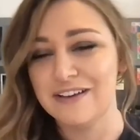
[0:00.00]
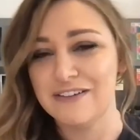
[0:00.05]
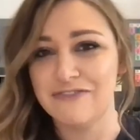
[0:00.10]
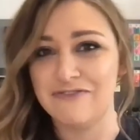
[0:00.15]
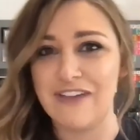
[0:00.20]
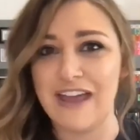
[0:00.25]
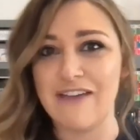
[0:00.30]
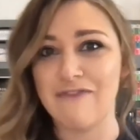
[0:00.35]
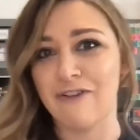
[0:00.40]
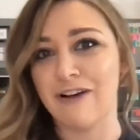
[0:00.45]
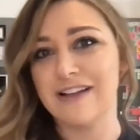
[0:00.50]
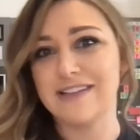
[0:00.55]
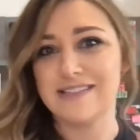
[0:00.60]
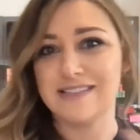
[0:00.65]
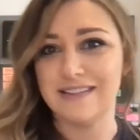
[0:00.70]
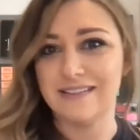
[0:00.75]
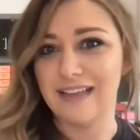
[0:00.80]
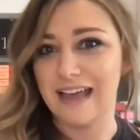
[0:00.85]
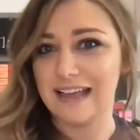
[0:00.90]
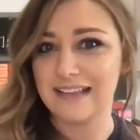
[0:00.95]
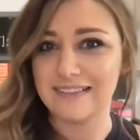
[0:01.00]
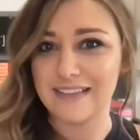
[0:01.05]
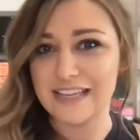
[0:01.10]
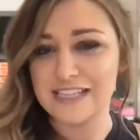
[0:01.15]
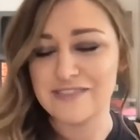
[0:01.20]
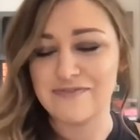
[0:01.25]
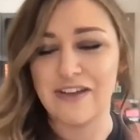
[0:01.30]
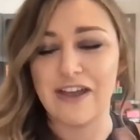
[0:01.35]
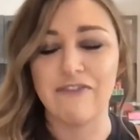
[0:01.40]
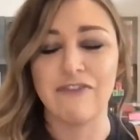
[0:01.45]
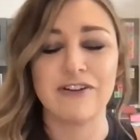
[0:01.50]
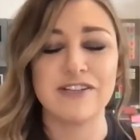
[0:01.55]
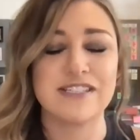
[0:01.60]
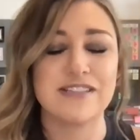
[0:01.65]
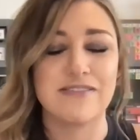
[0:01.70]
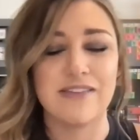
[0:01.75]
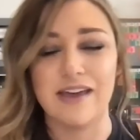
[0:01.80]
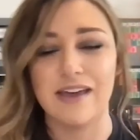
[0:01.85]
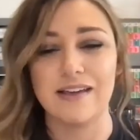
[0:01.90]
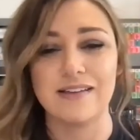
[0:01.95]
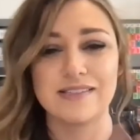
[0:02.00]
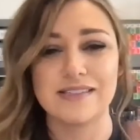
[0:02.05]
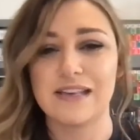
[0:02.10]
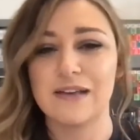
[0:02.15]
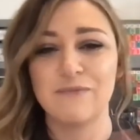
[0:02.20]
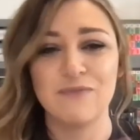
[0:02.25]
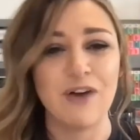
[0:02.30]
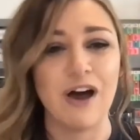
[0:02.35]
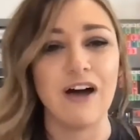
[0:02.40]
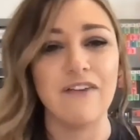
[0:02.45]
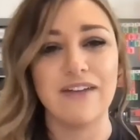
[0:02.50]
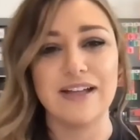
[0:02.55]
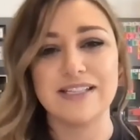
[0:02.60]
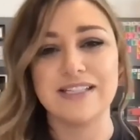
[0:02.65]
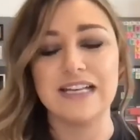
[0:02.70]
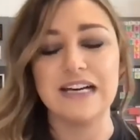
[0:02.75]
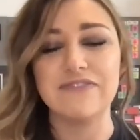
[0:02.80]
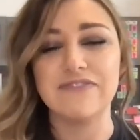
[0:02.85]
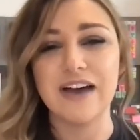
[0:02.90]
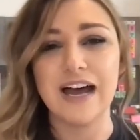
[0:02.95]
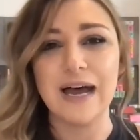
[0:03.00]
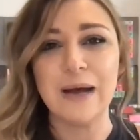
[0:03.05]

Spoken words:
favorites and like least favorites things, all that stuff.